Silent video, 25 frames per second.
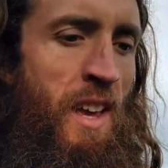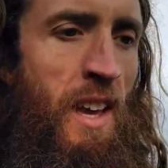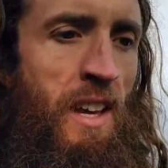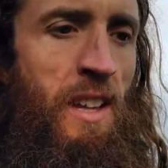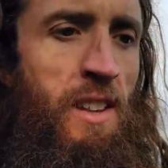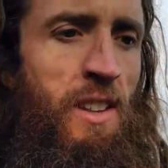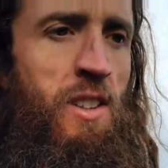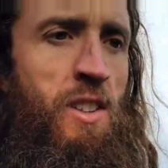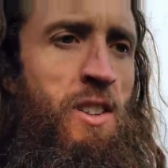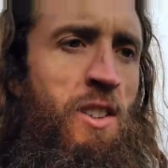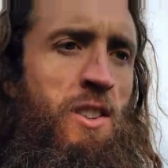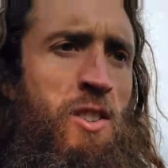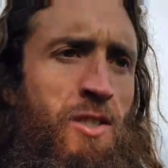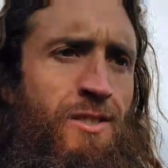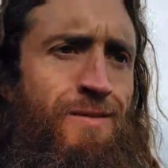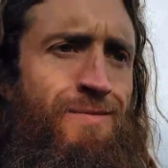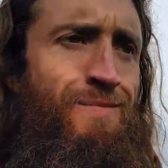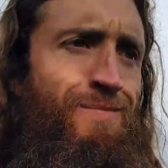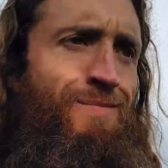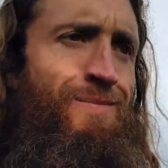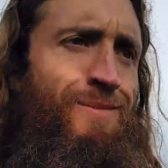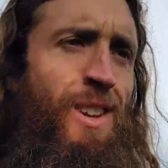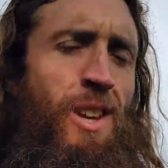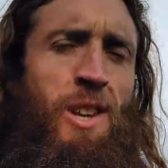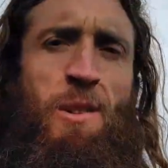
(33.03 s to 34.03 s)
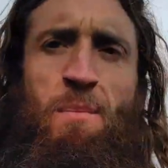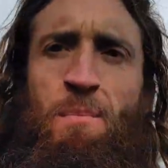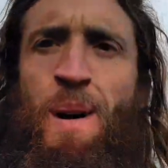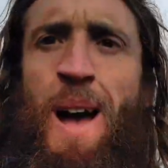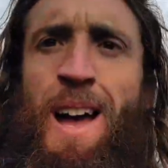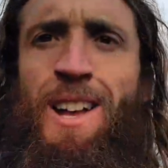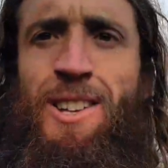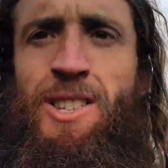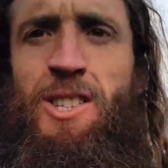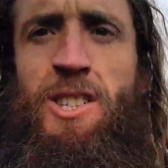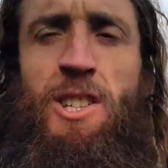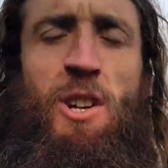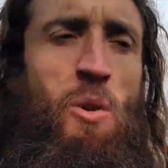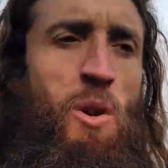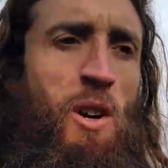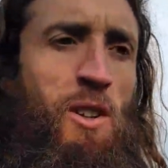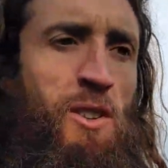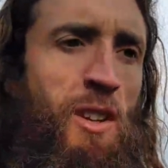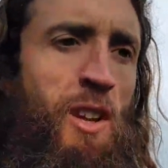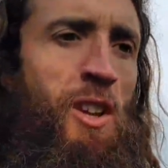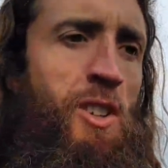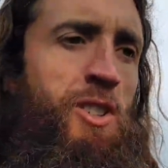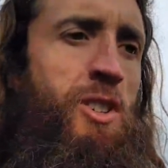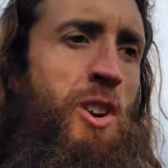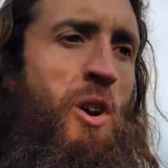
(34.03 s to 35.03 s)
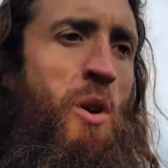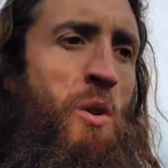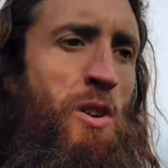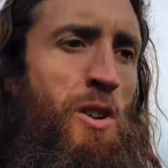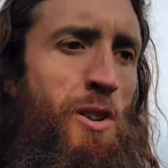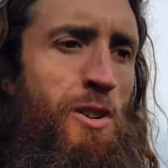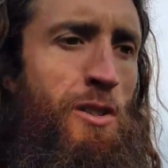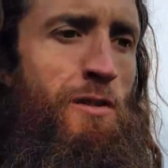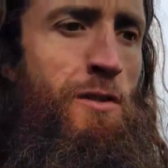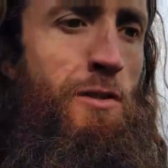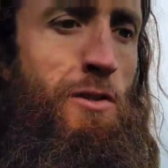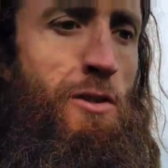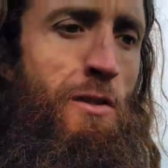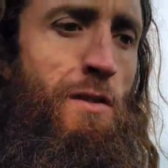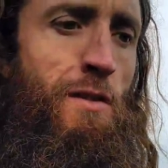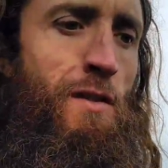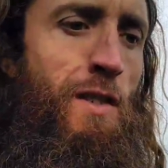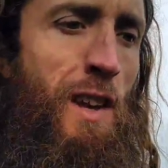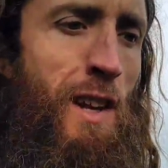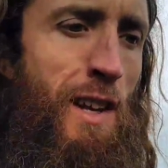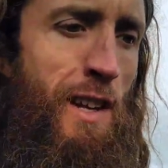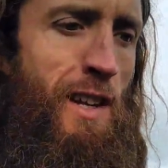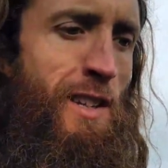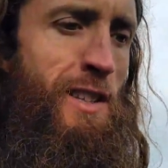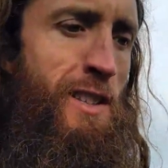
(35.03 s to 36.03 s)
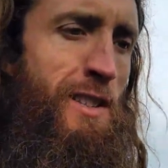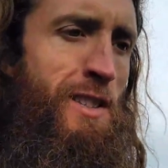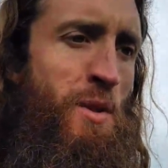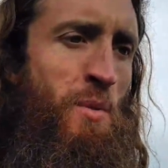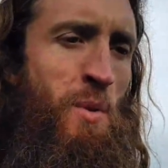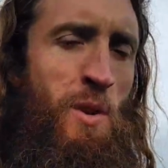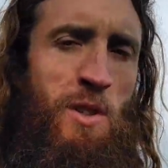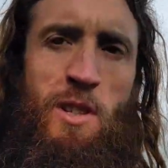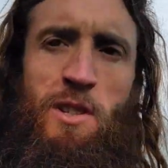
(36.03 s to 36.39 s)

And like macho and not showing your true feelings,